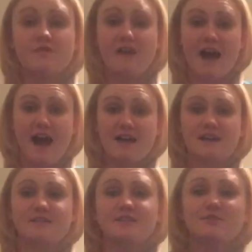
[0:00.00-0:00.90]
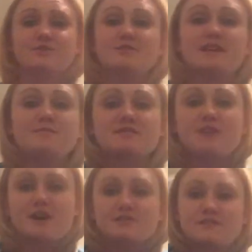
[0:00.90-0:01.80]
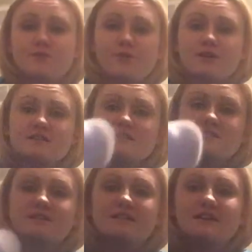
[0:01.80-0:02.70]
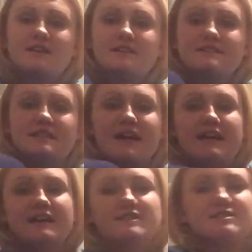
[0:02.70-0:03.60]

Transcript: that. And then also she gave me socks, of course. These egg